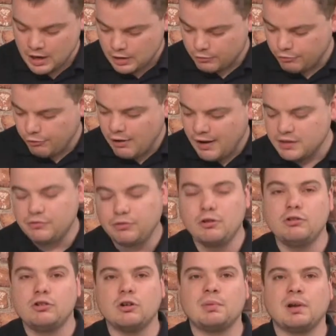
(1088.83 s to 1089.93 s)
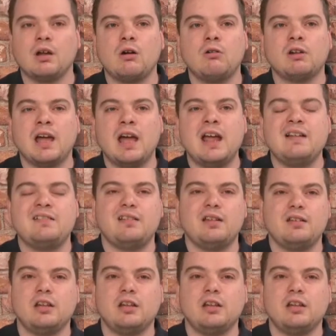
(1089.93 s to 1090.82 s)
right through 00 gauge.